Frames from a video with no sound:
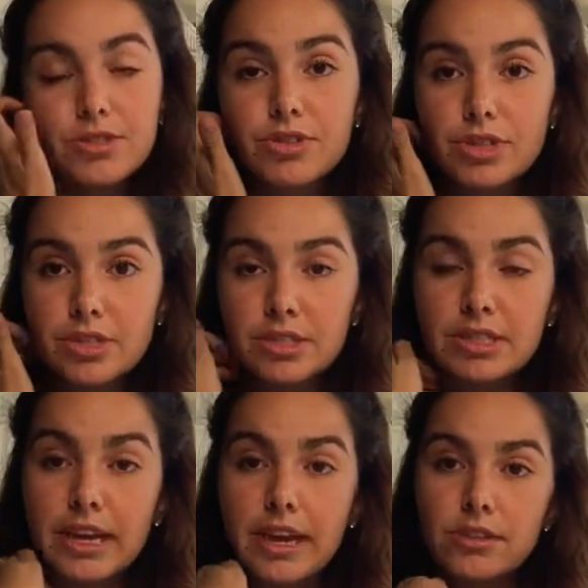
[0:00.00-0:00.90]

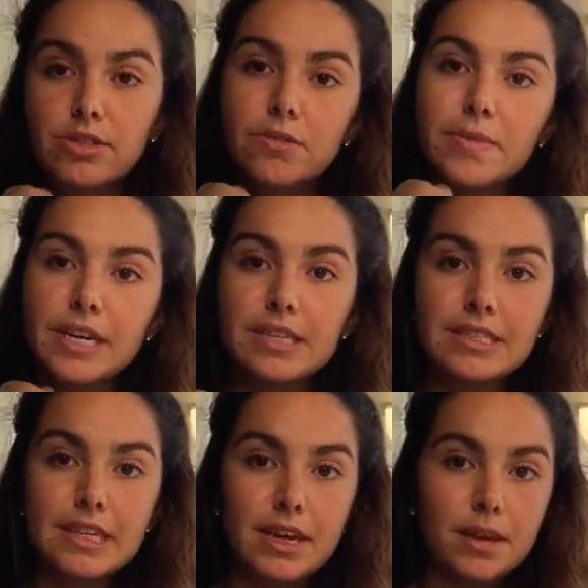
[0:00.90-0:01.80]
Thursday. I took my
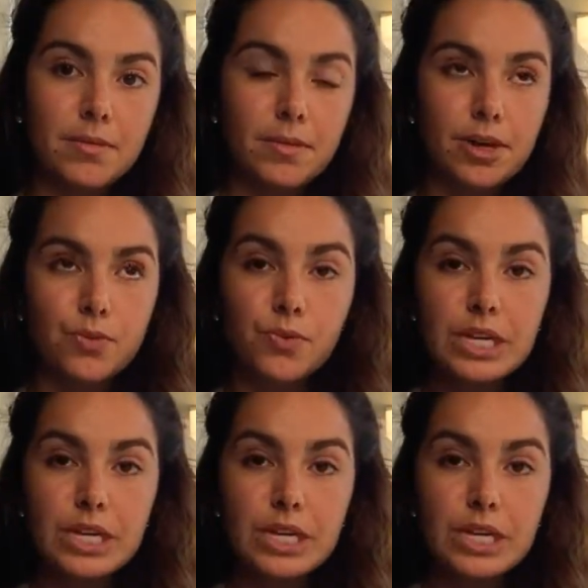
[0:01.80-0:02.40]
exam on